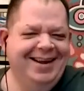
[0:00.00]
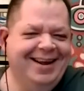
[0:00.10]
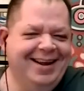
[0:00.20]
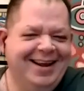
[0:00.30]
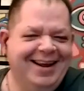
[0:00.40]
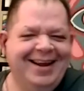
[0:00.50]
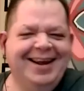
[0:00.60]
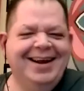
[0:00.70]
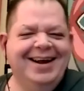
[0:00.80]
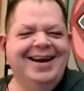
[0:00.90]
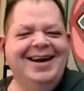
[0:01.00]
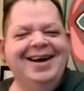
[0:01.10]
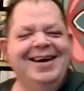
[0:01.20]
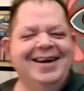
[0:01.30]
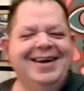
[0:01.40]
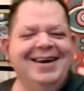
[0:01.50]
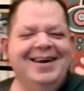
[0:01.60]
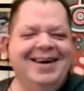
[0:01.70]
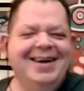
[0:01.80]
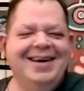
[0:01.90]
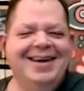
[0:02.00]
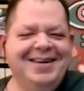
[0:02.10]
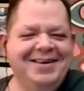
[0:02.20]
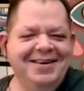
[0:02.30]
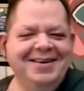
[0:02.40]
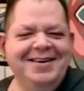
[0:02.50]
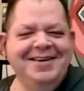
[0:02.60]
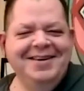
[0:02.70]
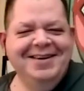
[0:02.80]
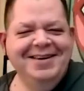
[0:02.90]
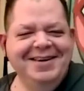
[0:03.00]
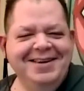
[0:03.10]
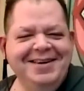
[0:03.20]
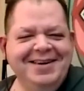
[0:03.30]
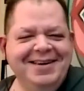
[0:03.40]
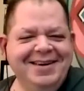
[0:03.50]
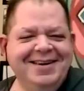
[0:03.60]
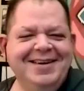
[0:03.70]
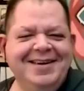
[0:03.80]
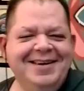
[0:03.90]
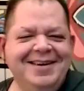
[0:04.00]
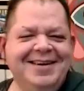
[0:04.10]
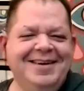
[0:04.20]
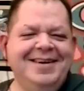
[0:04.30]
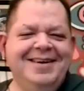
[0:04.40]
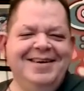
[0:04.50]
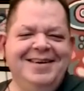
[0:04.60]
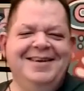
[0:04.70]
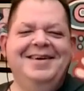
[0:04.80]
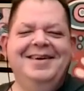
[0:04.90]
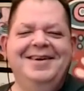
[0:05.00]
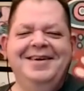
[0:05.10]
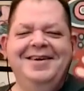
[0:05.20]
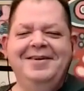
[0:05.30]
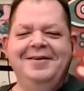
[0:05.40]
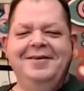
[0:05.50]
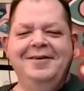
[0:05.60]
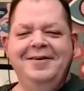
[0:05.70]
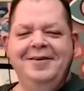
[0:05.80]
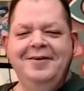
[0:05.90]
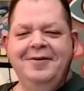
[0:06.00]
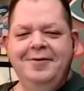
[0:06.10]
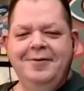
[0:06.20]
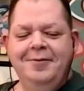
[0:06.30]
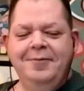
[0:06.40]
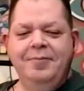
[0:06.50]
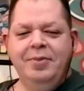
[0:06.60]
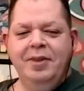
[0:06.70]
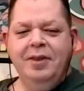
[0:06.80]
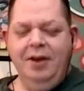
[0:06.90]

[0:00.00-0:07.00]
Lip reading: (silent)